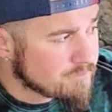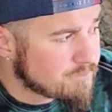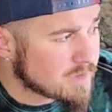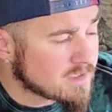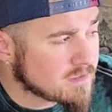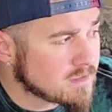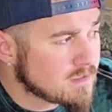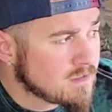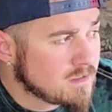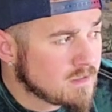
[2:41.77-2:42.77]
But
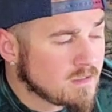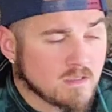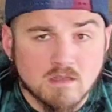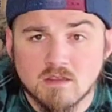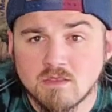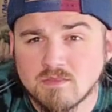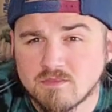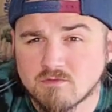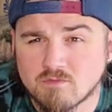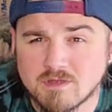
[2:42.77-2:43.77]

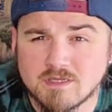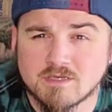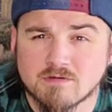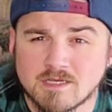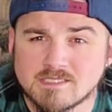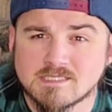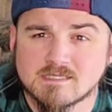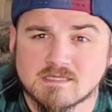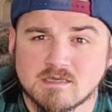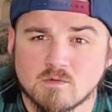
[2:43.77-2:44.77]
the really crazy
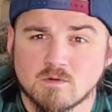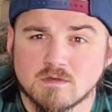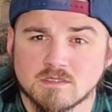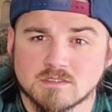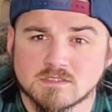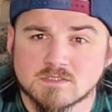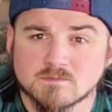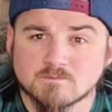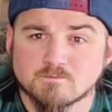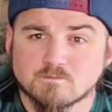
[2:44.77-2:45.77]
thing was
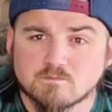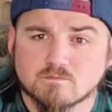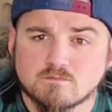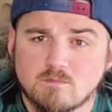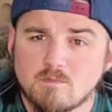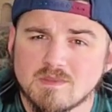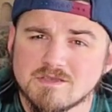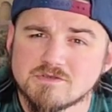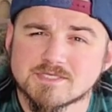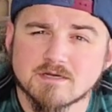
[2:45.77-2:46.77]

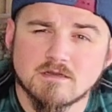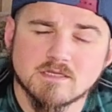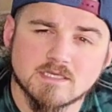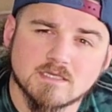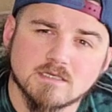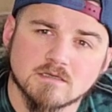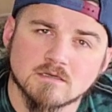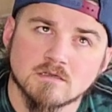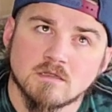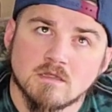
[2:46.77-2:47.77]
you started to
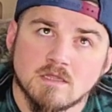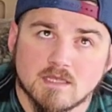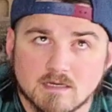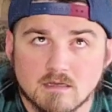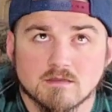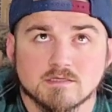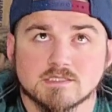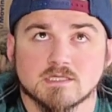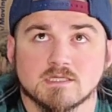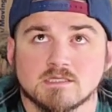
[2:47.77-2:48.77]
hear in other
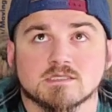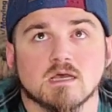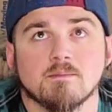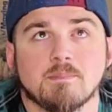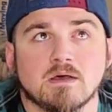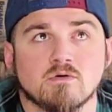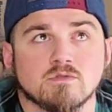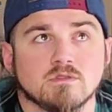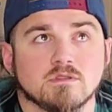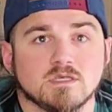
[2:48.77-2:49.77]
cities about
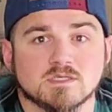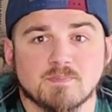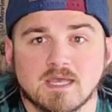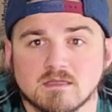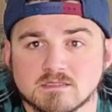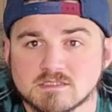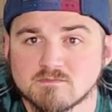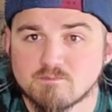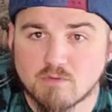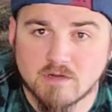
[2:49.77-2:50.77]
these pallets
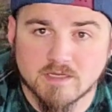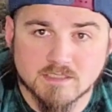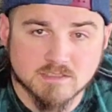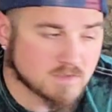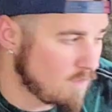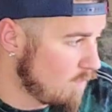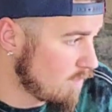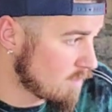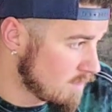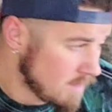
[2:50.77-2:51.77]
of bricks
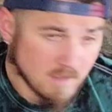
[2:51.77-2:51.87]
or